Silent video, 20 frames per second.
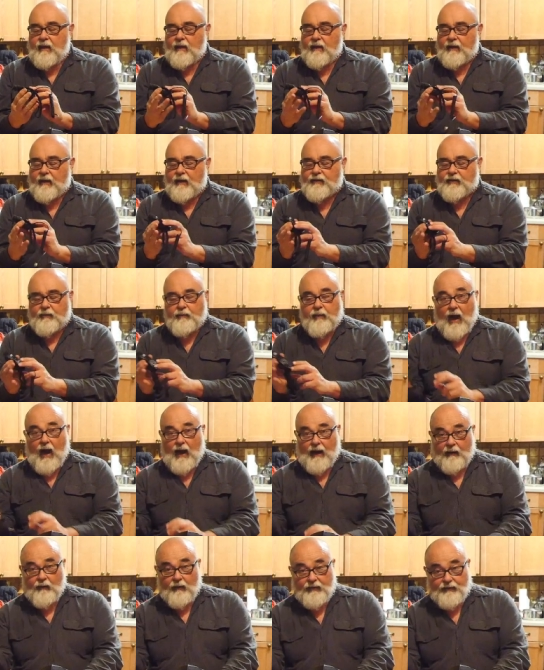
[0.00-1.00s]
These are
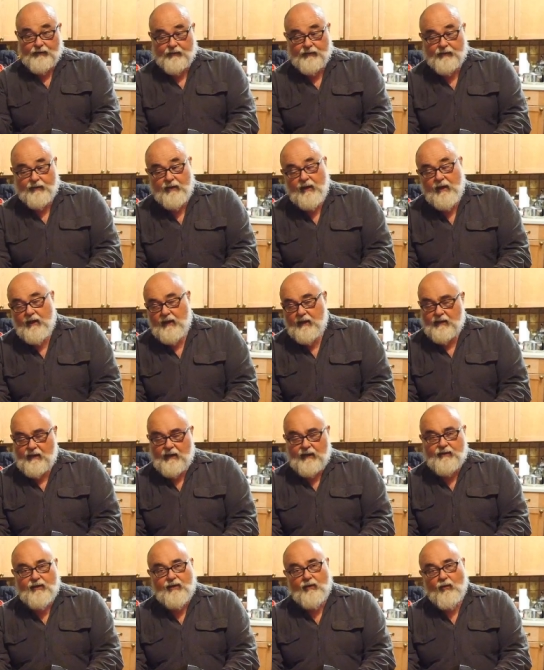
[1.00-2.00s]
pocket wizards.
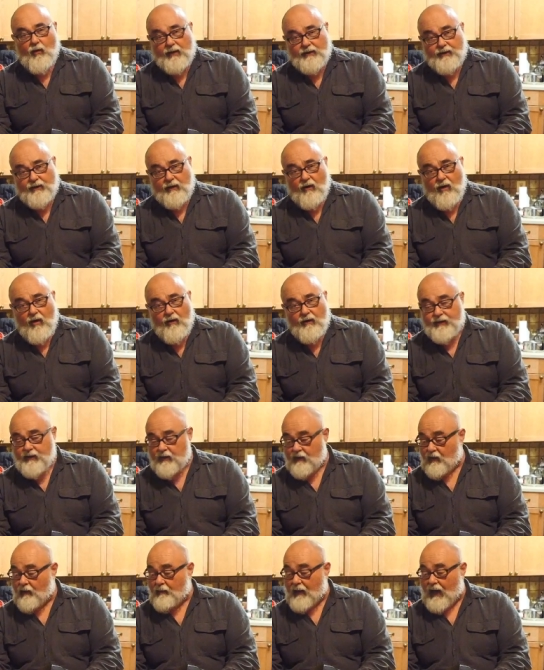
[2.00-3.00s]
These are the ones you always
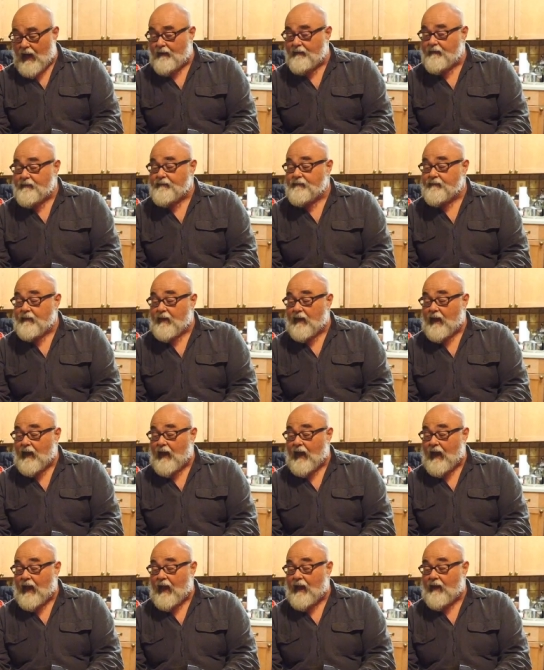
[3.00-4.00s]
hear about,
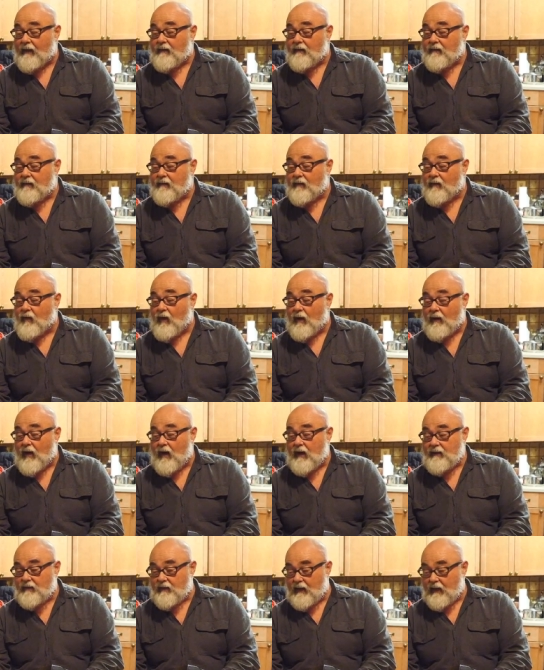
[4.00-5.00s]
and quite
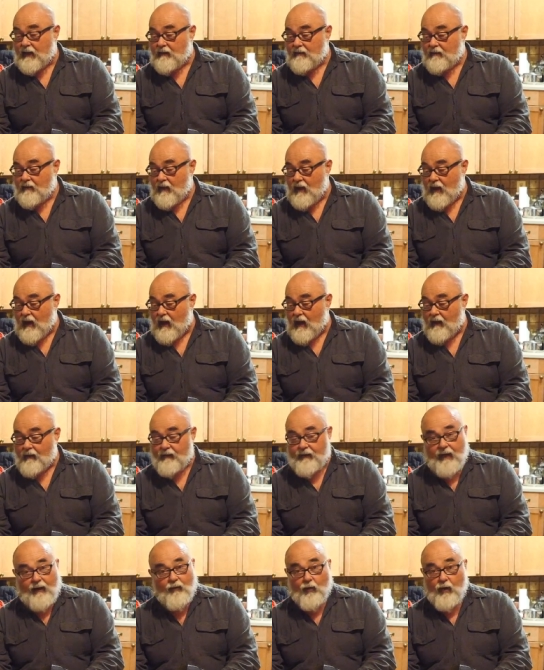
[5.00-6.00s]
honestly,
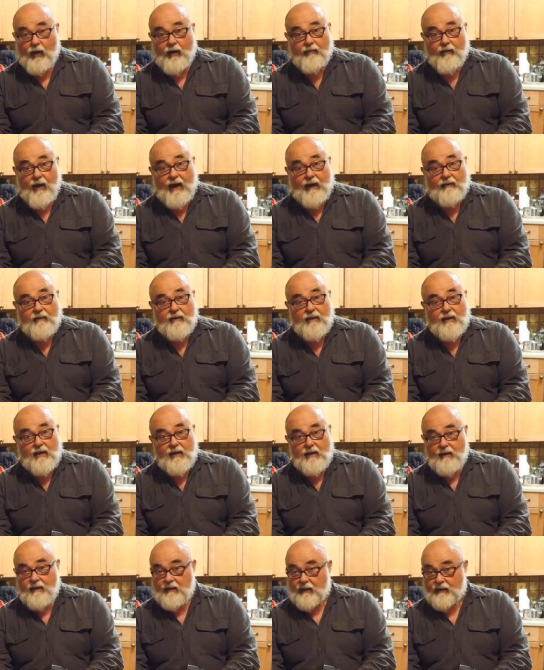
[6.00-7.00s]
they work great.
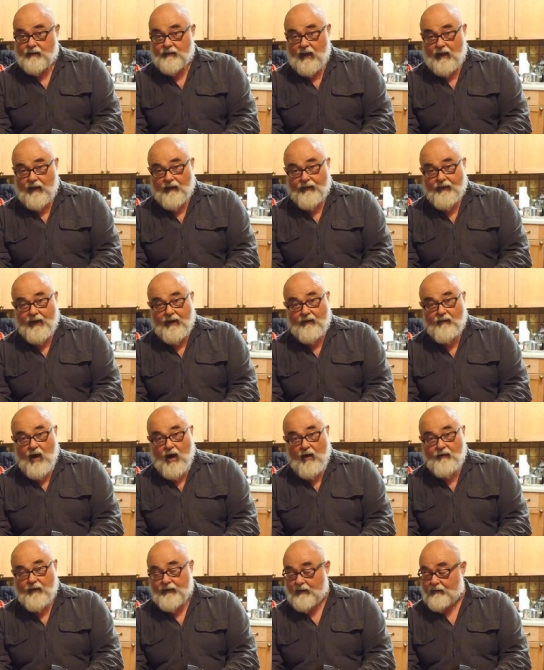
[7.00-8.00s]
There's not a thing
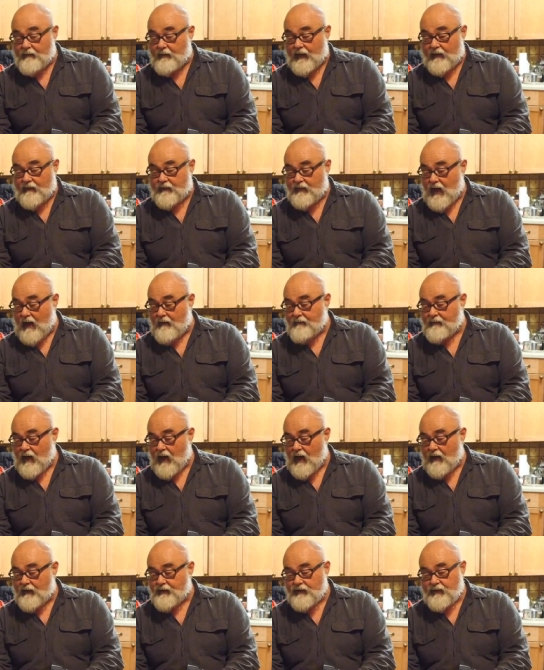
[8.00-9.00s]
wrong with them. They're
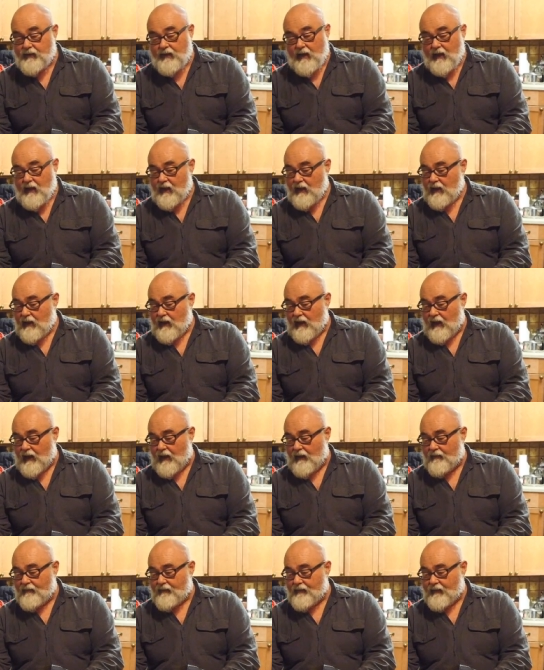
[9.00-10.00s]
top-notch.
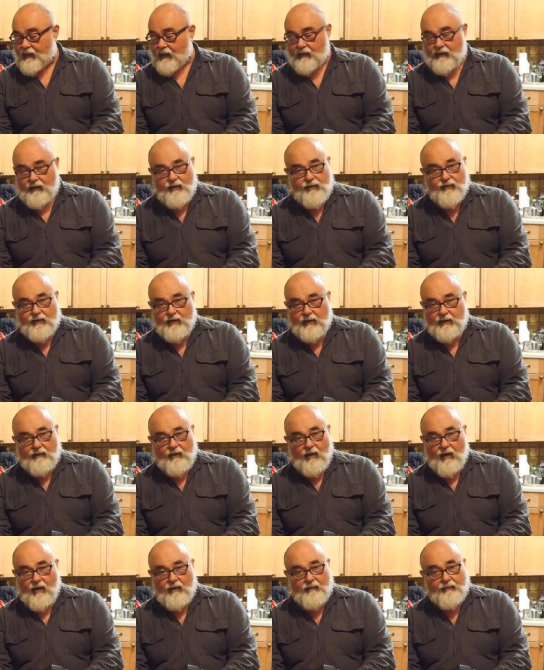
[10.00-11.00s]
They're used in
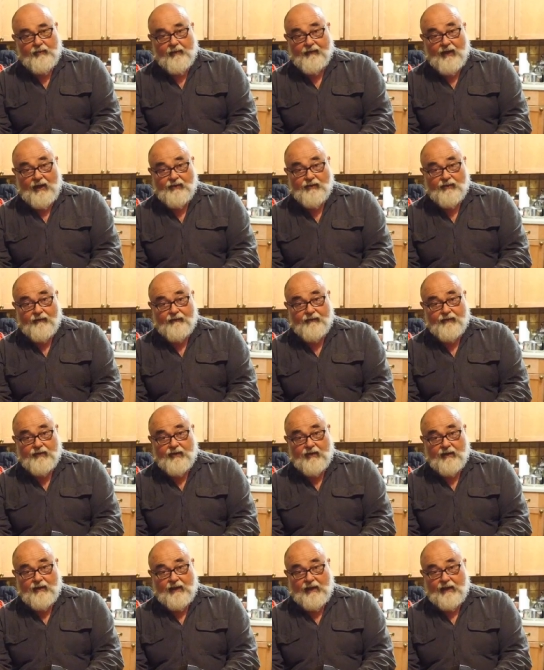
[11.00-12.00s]
all the professional
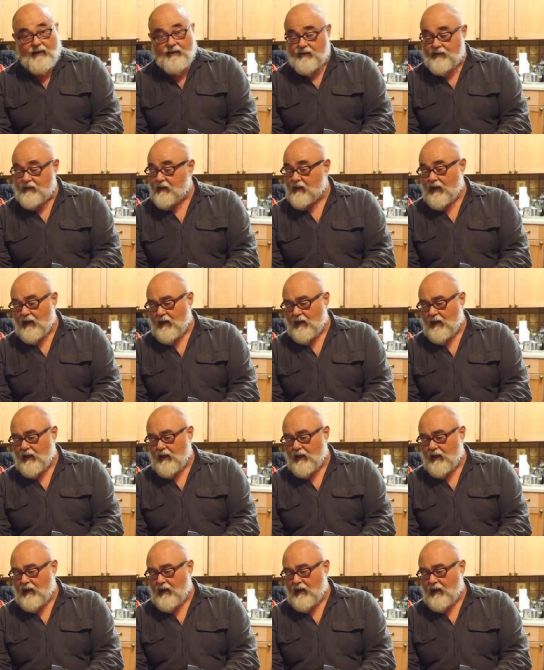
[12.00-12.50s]
facilities.